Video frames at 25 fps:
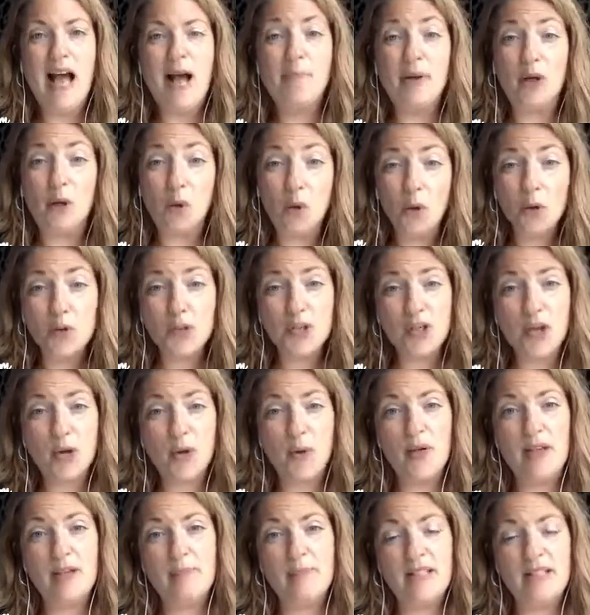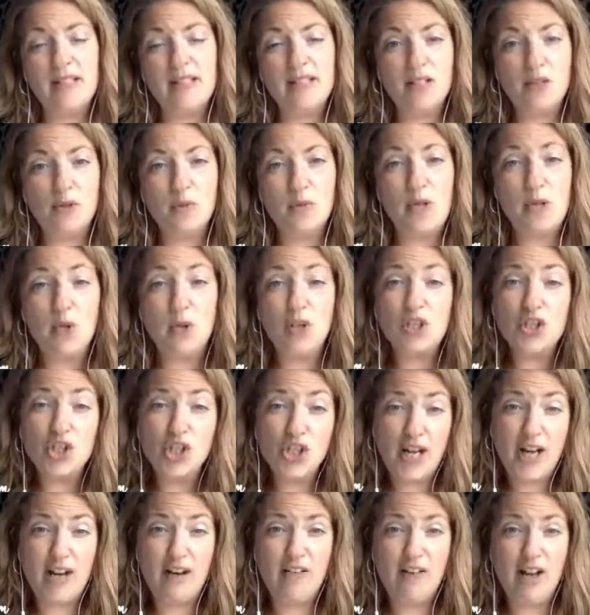But also it means that you can
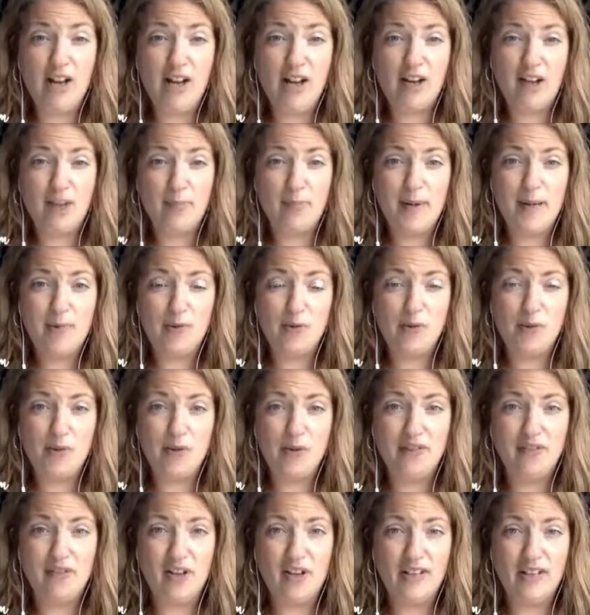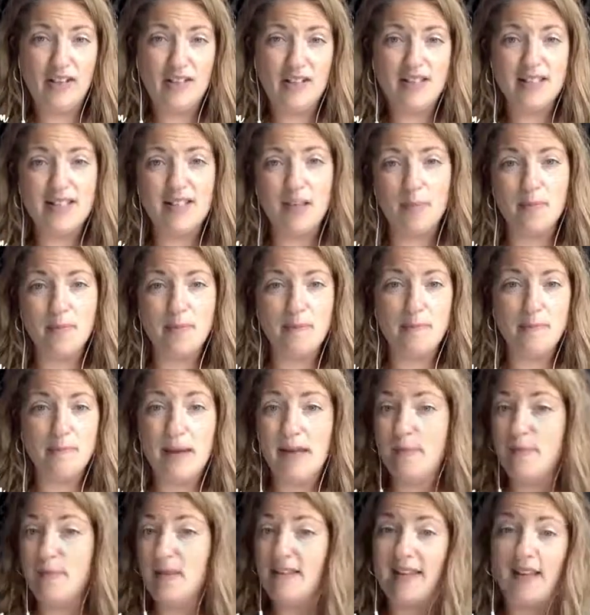share it and other people will find it, and
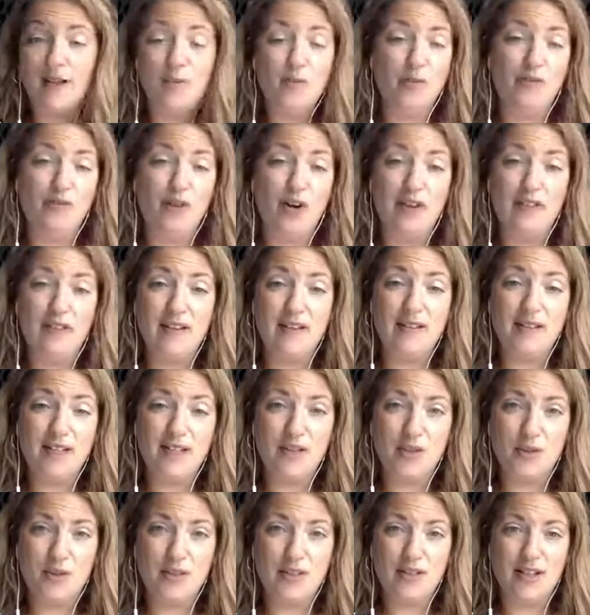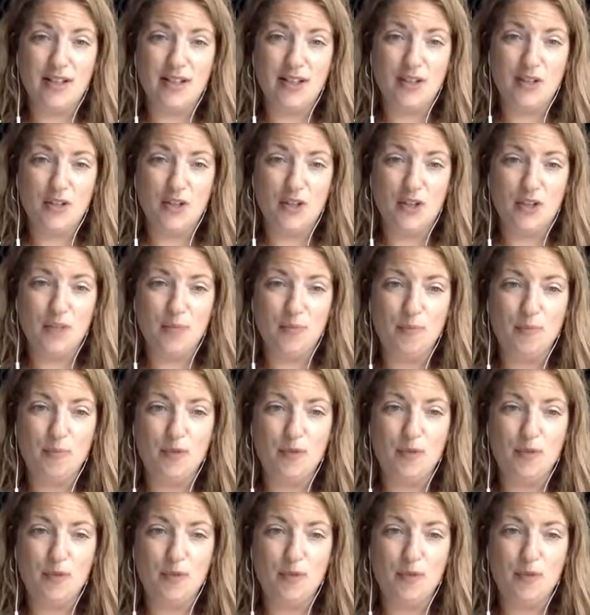maybe they will find this interesting too.